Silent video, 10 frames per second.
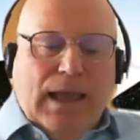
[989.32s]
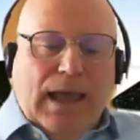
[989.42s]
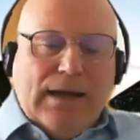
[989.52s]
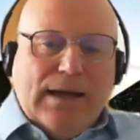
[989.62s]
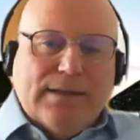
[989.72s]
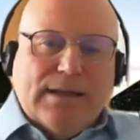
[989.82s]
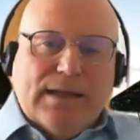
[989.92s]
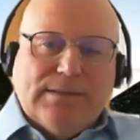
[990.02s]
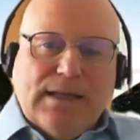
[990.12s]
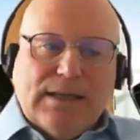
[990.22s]
And I think
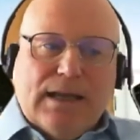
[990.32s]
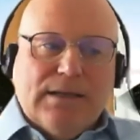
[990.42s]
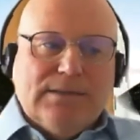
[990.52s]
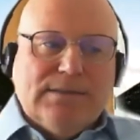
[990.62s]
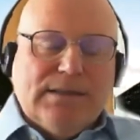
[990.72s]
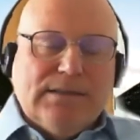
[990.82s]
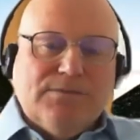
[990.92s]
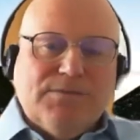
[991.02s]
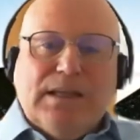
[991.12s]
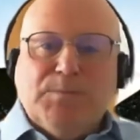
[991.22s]
it's that kind of sense
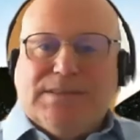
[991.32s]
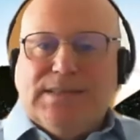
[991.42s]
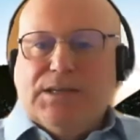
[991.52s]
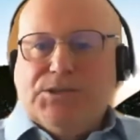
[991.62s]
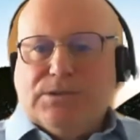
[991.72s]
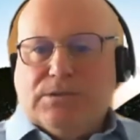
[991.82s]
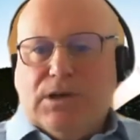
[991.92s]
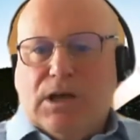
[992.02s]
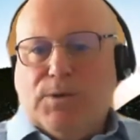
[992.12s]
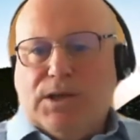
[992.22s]
of limitation,
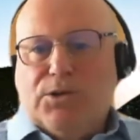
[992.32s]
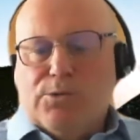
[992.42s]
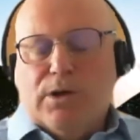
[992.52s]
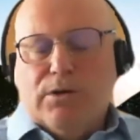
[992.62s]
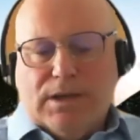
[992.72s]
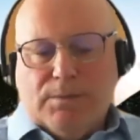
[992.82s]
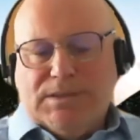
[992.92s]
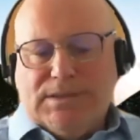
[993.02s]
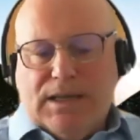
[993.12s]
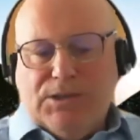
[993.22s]
knowing your own
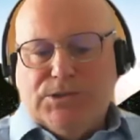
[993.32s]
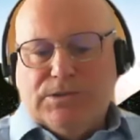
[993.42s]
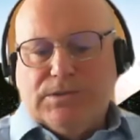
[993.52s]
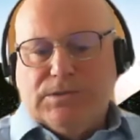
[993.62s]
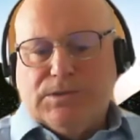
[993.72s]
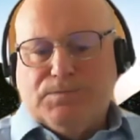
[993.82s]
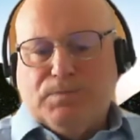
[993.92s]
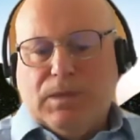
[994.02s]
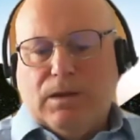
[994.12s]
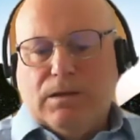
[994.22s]
limitations
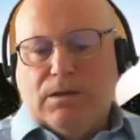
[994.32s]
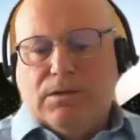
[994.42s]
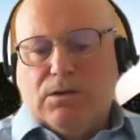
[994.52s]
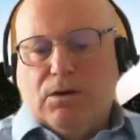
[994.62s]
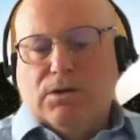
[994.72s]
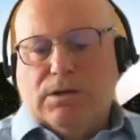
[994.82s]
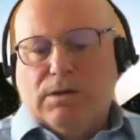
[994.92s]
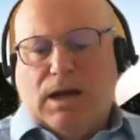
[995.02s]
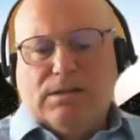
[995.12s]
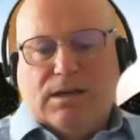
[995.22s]
could argue,
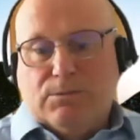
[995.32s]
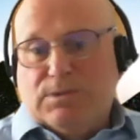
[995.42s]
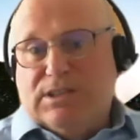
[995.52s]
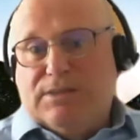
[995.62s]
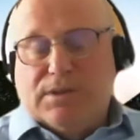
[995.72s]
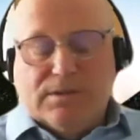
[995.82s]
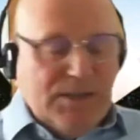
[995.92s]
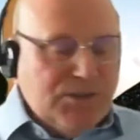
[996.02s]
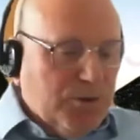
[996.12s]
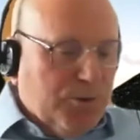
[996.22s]
I, I don't know, it's even an
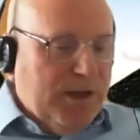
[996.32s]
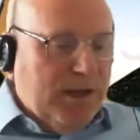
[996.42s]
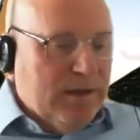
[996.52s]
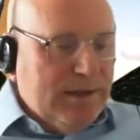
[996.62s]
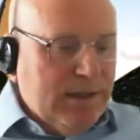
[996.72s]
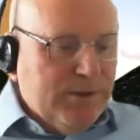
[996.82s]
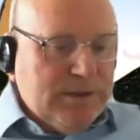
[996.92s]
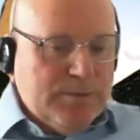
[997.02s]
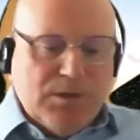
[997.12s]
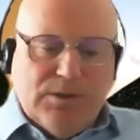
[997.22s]
ancient Greek idea,
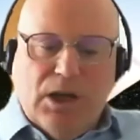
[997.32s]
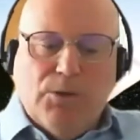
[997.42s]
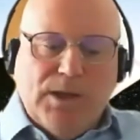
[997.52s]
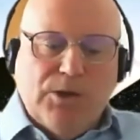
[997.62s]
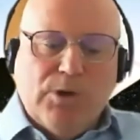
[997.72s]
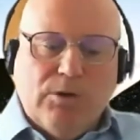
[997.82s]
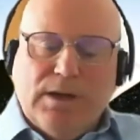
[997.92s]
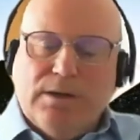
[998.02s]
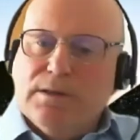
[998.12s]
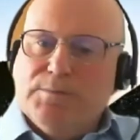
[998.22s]
isn't it? But knowing your
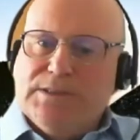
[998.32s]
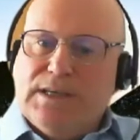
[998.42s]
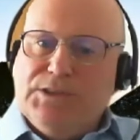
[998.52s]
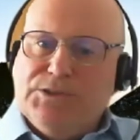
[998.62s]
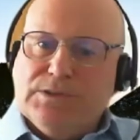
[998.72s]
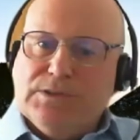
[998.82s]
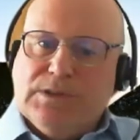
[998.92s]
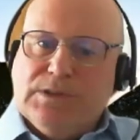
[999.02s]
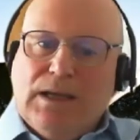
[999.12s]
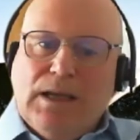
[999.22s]
own limitations
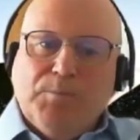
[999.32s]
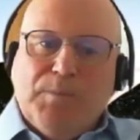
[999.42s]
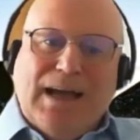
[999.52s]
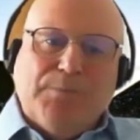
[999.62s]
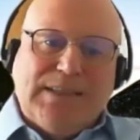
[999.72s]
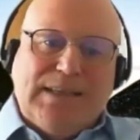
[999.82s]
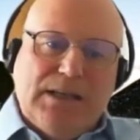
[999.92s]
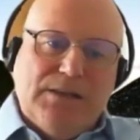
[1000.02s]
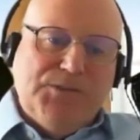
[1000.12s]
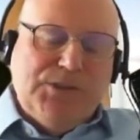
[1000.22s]
perhaps
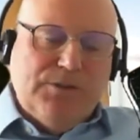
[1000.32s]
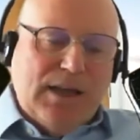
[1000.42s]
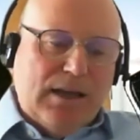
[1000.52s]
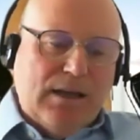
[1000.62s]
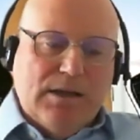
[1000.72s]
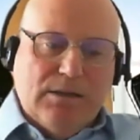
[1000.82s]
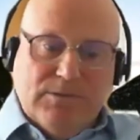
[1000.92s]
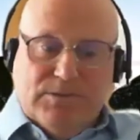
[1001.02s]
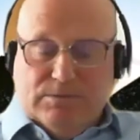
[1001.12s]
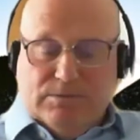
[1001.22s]
gives you that kind
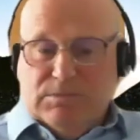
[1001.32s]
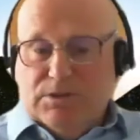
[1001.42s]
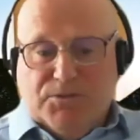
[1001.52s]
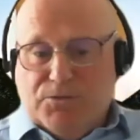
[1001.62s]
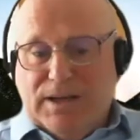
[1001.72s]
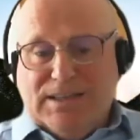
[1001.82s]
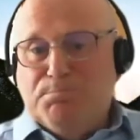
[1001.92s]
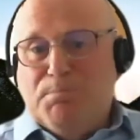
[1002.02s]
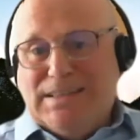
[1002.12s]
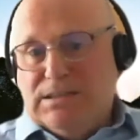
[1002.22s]
of, another phrase,
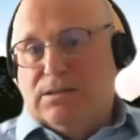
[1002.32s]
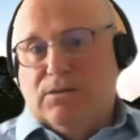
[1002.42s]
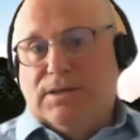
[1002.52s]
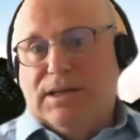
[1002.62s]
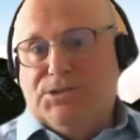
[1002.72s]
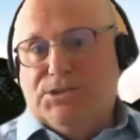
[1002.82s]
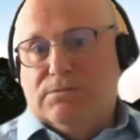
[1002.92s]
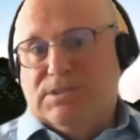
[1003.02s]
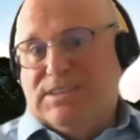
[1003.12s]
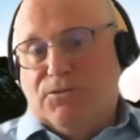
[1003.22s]
metacognition,
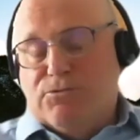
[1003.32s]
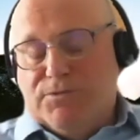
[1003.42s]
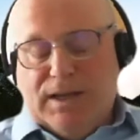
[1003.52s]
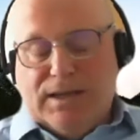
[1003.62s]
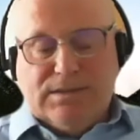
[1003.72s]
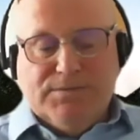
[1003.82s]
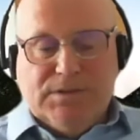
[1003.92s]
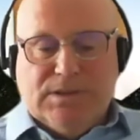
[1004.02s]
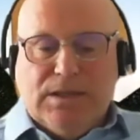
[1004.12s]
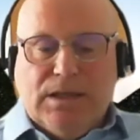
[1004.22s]
self
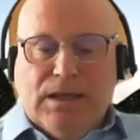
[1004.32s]
reflexivity,